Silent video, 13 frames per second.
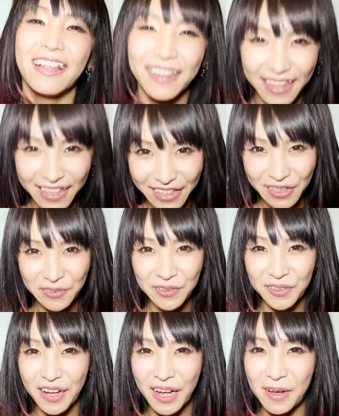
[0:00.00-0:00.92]
Thank you
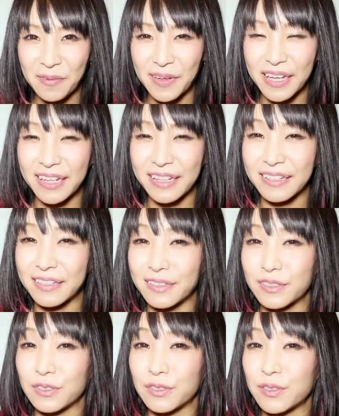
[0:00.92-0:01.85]
for coming
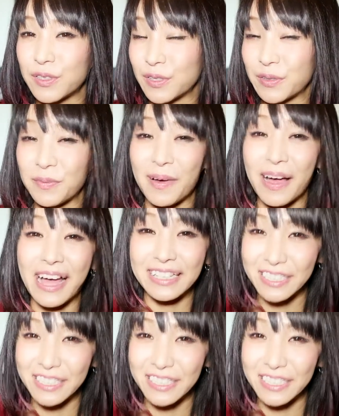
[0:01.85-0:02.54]
uh, to my